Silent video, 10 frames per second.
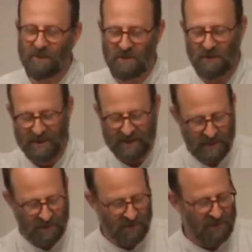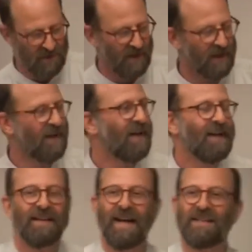I'm sure it's at the tip of your tongue.
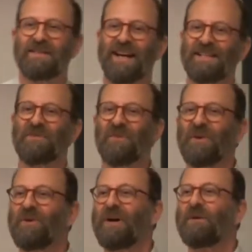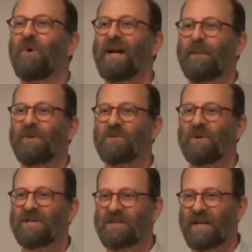That's for what happens
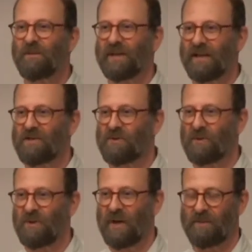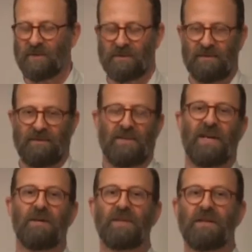when the settlement gets screwed up. The
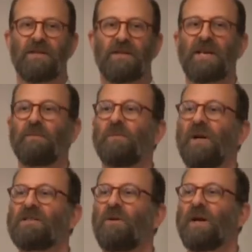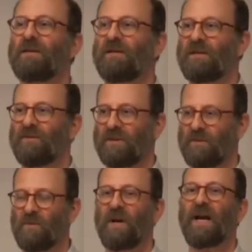settlement monies don't get delivered.
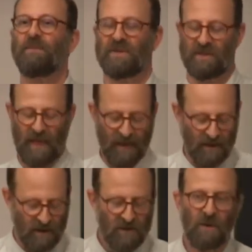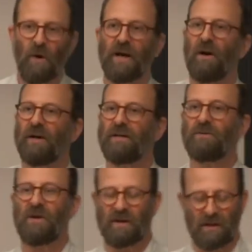What happens? So I
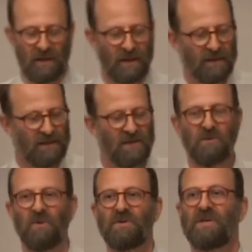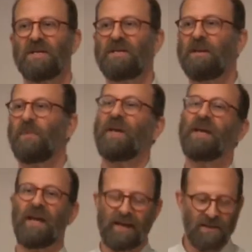argue, look, this is a Rule
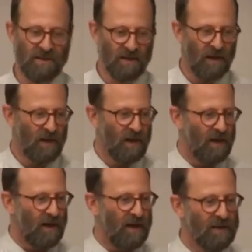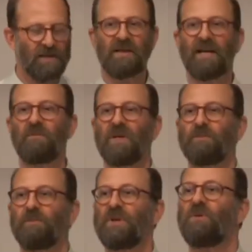60B case. The
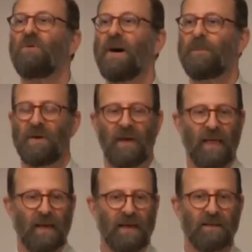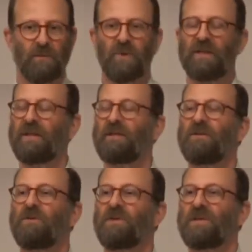settlement blew up. It
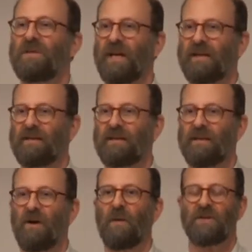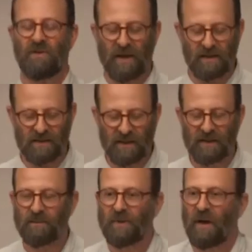didn't do as intended. The arbitrators
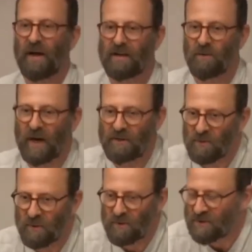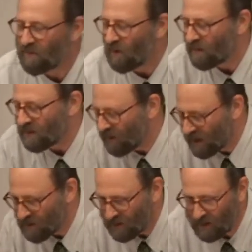didn't apply the right rules of
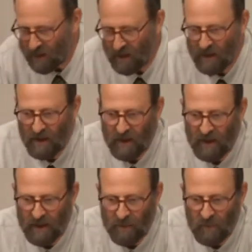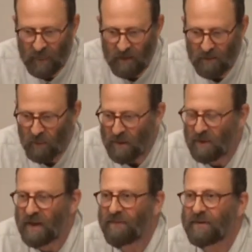arbitration. We
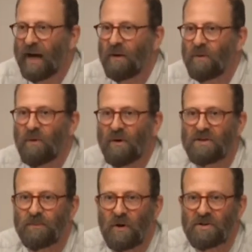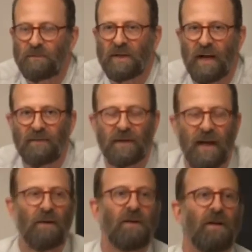were left out. We weren't supposed to be left
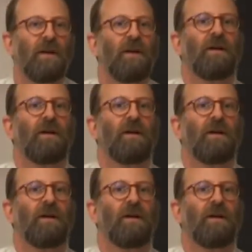out.